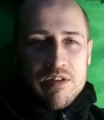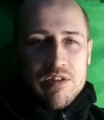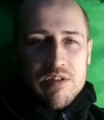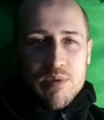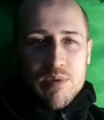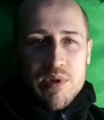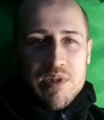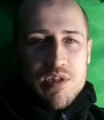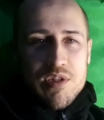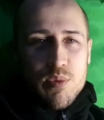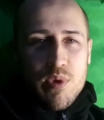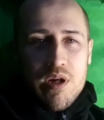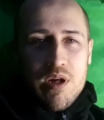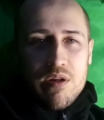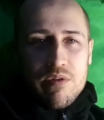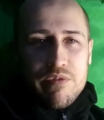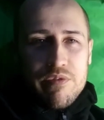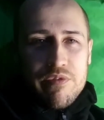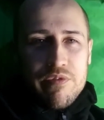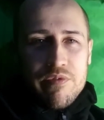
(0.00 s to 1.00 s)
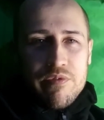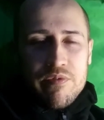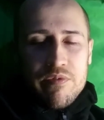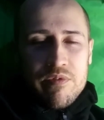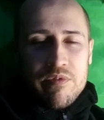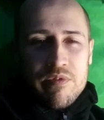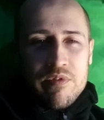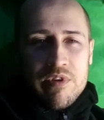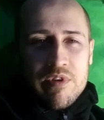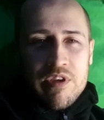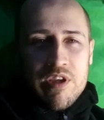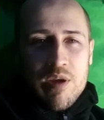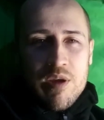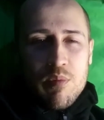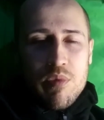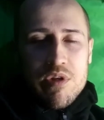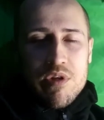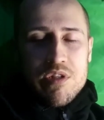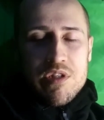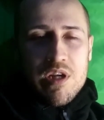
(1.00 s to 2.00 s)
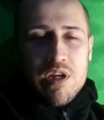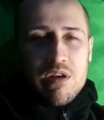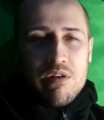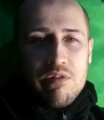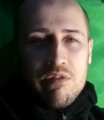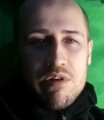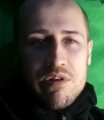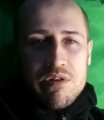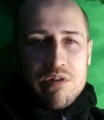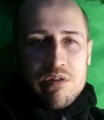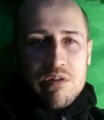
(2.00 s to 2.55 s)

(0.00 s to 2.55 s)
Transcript: 2012, Cambridge Declaration